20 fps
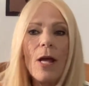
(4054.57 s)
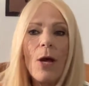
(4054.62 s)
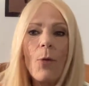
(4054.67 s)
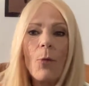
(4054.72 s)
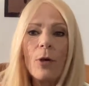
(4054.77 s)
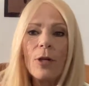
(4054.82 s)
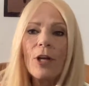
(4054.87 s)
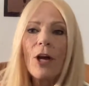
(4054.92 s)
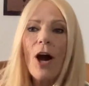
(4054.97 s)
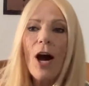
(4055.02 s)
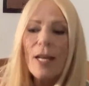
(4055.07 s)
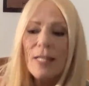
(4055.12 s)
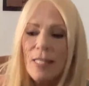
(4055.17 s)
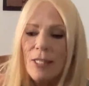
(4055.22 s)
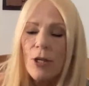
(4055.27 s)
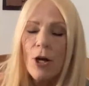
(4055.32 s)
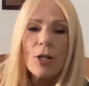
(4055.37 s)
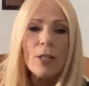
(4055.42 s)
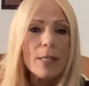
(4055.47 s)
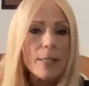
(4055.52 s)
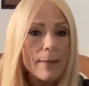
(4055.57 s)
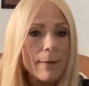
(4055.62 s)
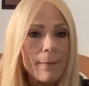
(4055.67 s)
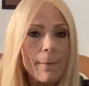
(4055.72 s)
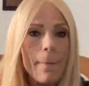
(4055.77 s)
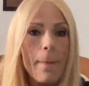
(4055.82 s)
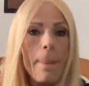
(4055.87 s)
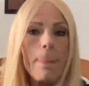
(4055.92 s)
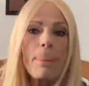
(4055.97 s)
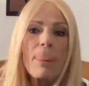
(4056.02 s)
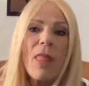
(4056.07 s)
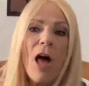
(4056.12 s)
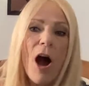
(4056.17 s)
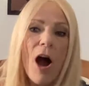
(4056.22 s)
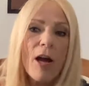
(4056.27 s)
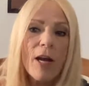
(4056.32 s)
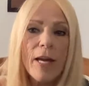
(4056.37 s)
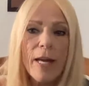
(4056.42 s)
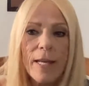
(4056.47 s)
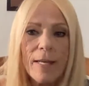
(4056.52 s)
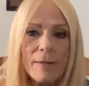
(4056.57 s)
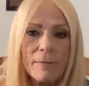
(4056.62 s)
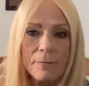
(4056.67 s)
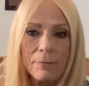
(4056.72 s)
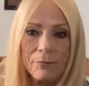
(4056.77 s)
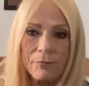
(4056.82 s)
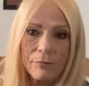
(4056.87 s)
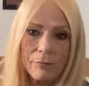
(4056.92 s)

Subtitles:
When God starts knocking,